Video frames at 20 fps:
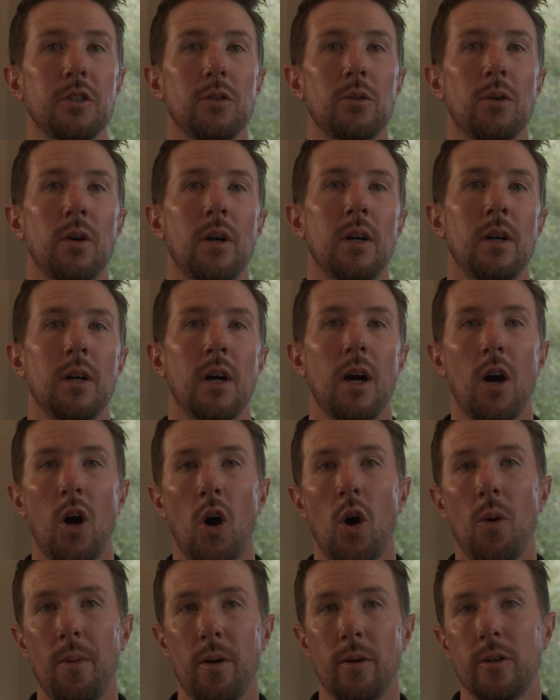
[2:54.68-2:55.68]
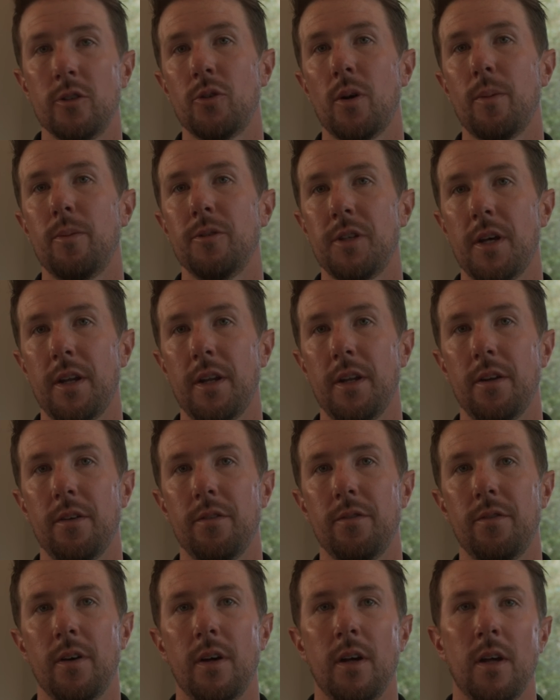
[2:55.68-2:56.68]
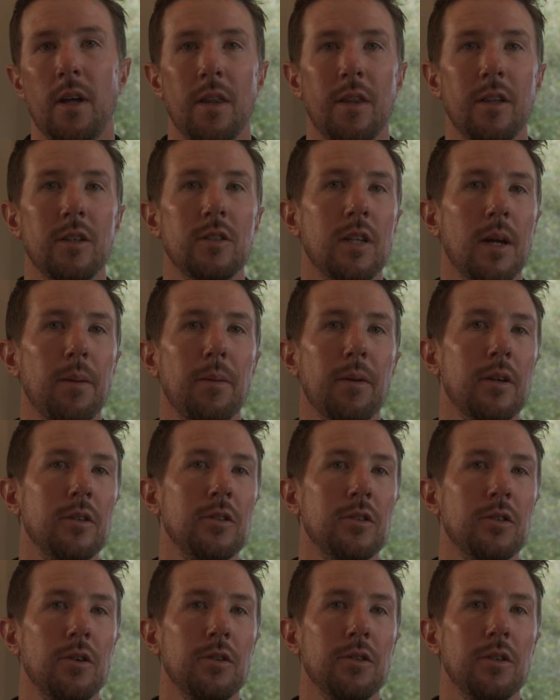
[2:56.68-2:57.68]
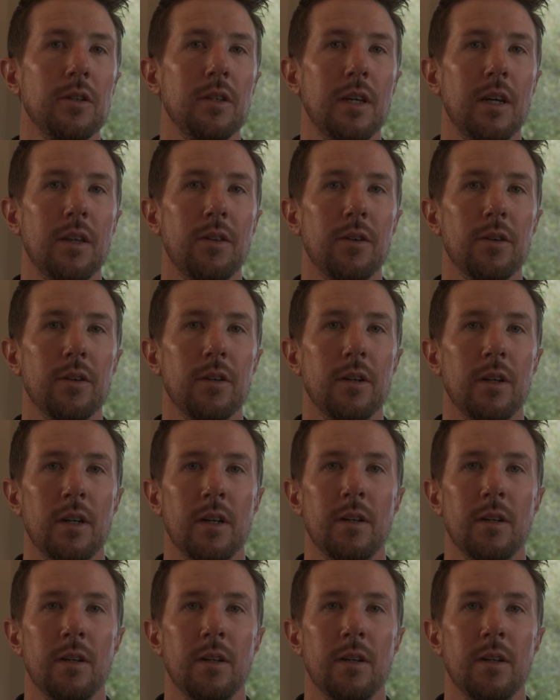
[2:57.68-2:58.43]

there's also a homeowner's representative. This type of consultant